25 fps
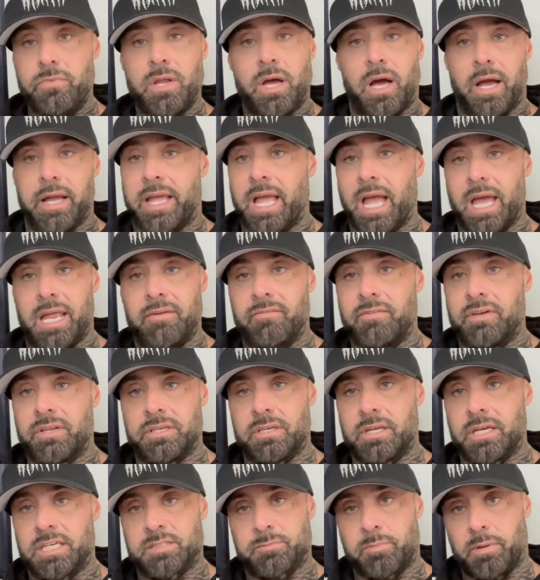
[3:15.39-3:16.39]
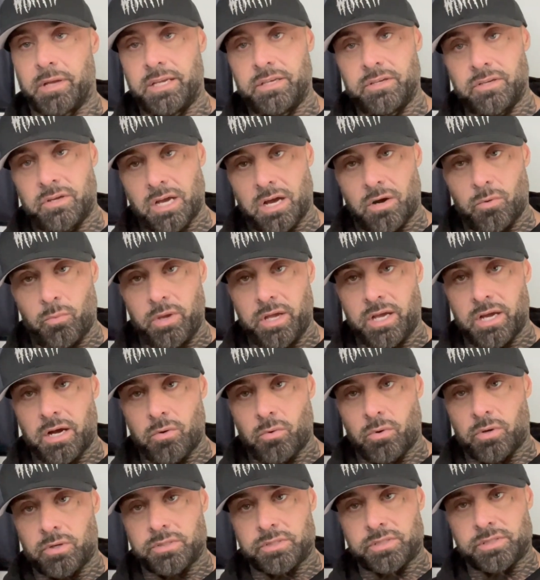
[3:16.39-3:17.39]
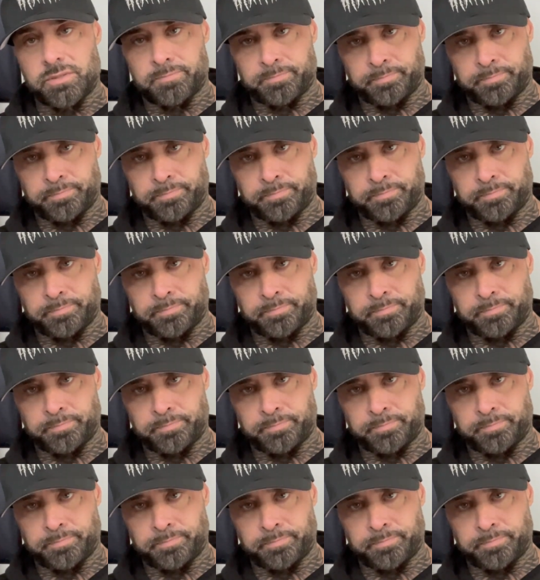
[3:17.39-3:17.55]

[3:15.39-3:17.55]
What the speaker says: I can't even explain to you how weak I was.